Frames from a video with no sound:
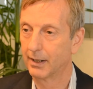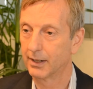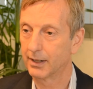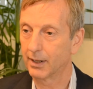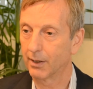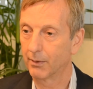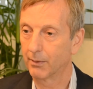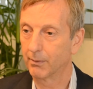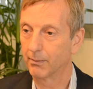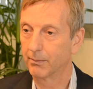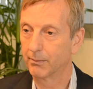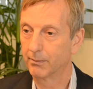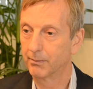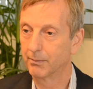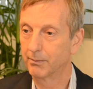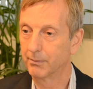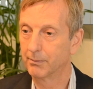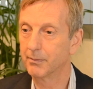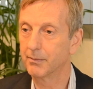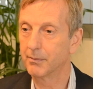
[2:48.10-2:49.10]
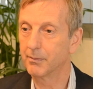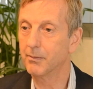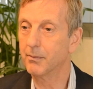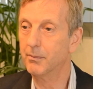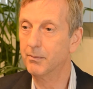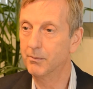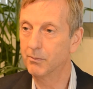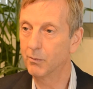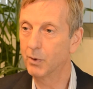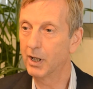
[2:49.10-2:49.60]
So
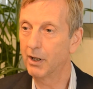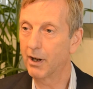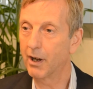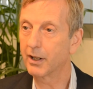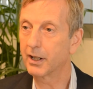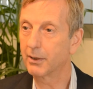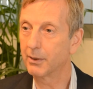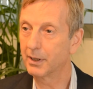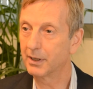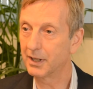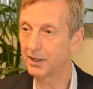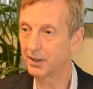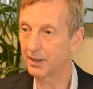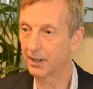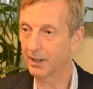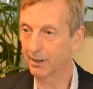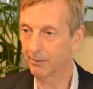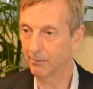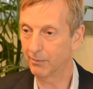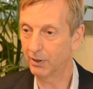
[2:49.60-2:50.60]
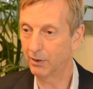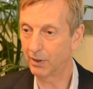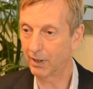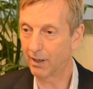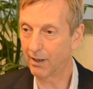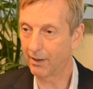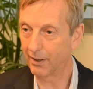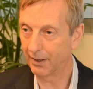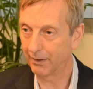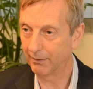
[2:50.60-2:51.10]
we're arguing this time you
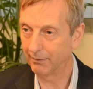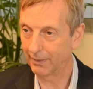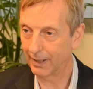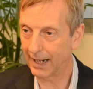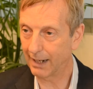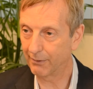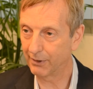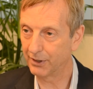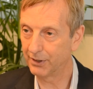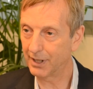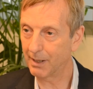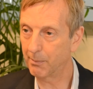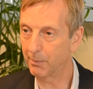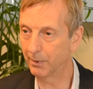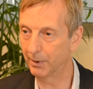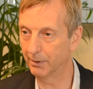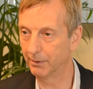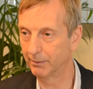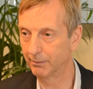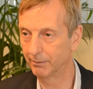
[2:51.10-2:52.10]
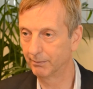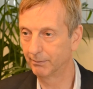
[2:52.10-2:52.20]
can't have a separate,